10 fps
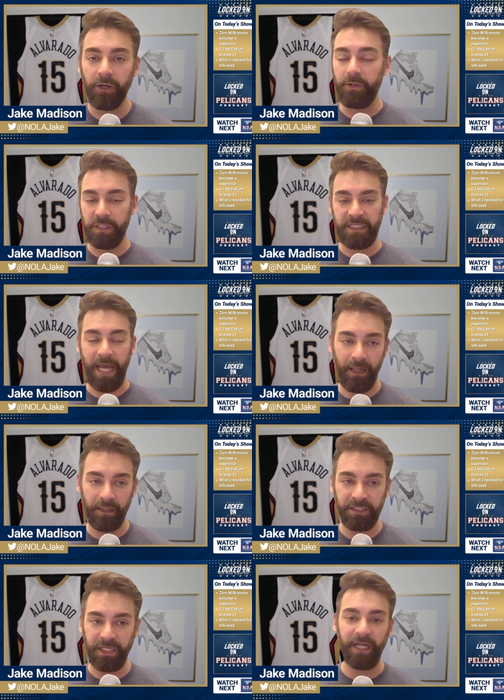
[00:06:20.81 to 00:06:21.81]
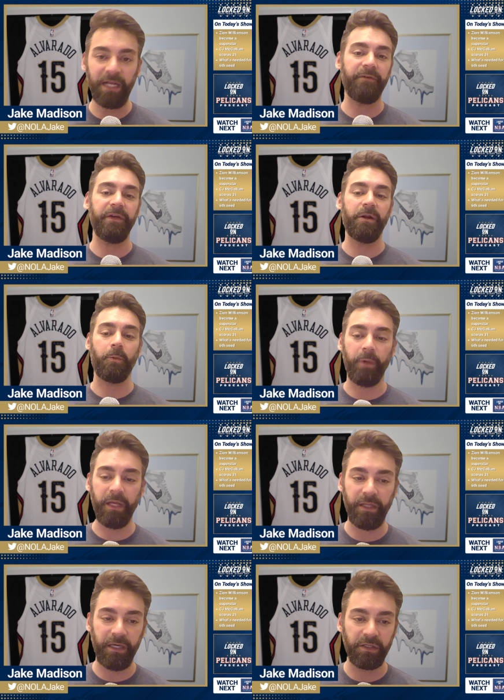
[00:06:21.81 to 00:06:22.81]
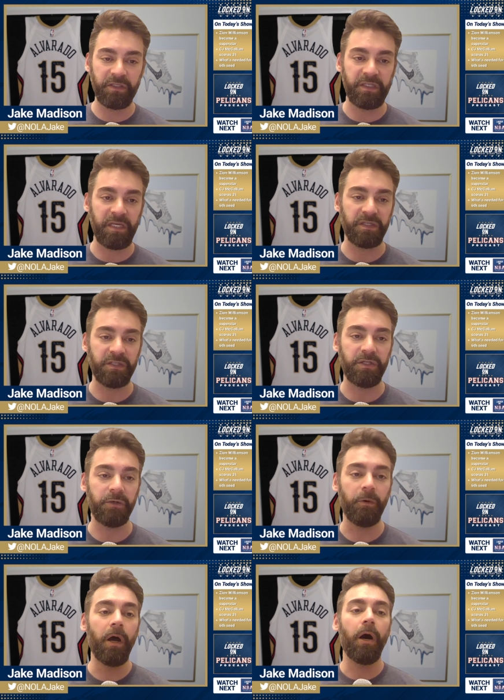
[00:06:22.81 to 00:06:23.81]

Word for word: who is talented and having a really good season to,